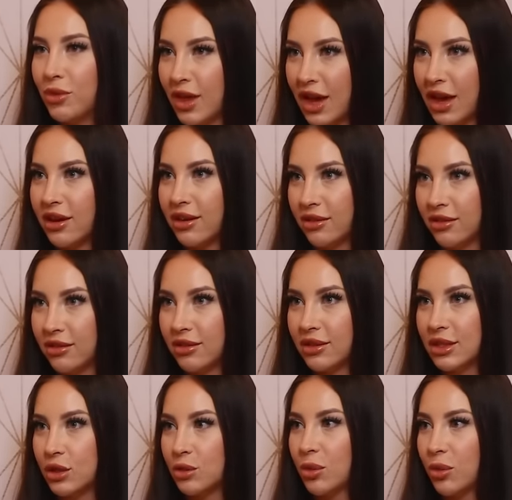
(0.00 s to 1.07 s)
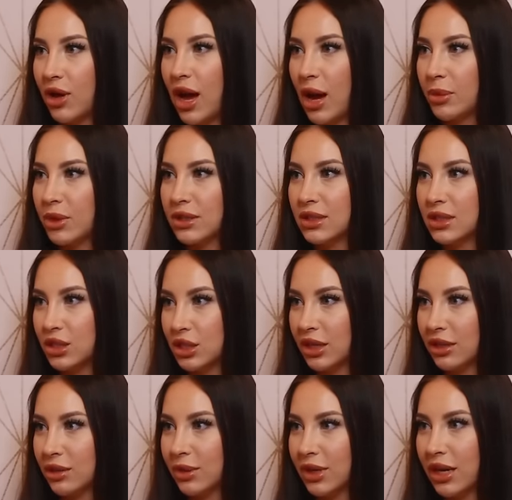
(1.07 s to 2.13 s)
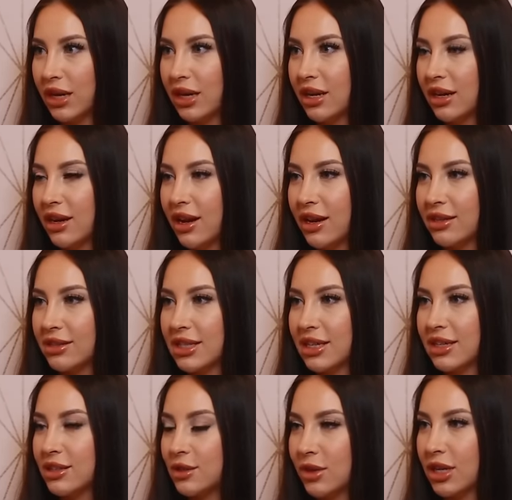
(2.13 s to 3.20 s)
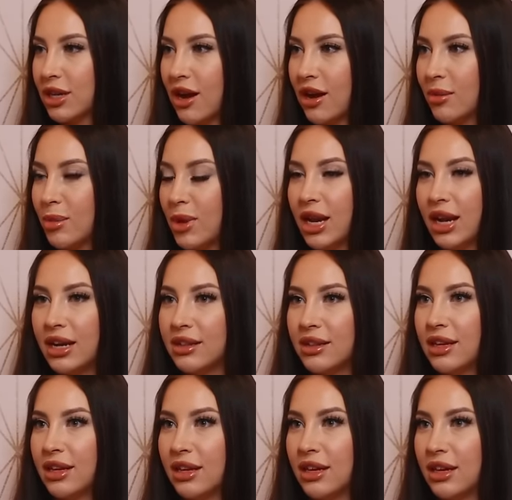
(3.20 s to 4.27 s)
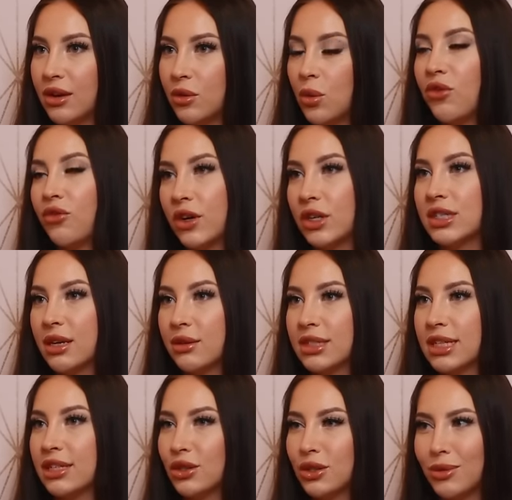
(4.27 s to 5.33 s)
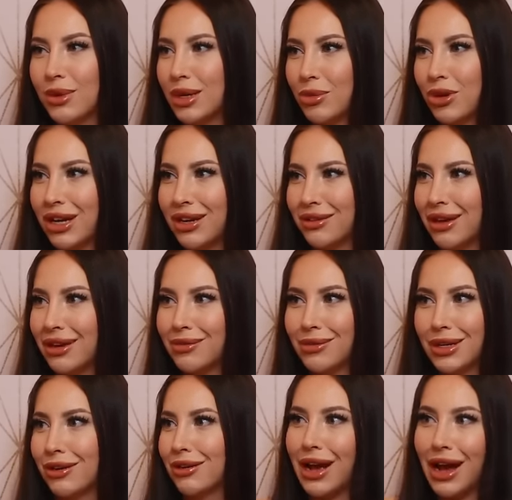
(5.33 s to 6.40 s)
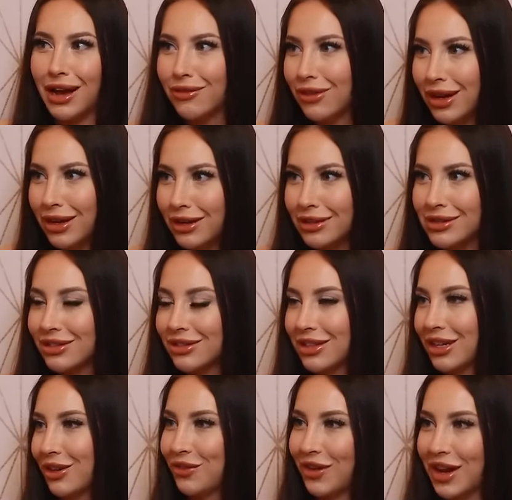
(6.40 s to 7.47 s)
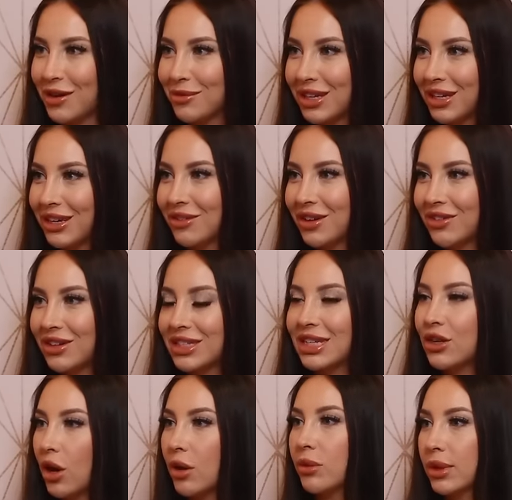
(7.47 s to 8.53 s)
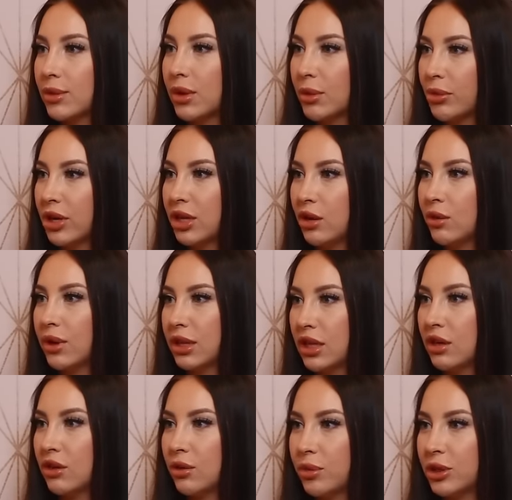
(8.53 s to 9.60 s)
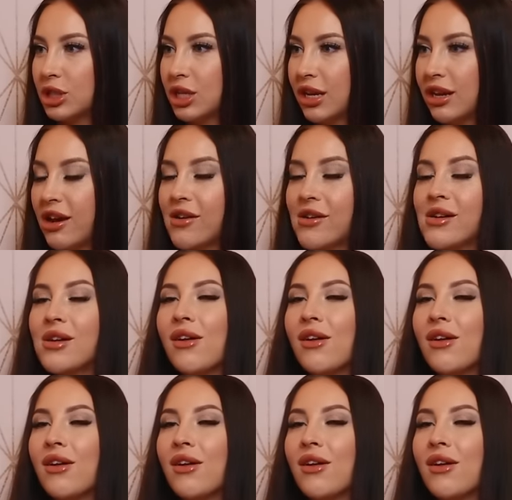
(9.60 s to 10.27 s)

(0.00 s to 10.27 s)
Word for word: then the Super Bowl happens in January, and he's like, "Do you want to come?" And I didn't think. Well, first I was like, "Don't you want to bring like one of your guy friends or like your family or whatever?" Mm-hmm. He's like, "No, I really want to bring you. I think you'd appreciate it."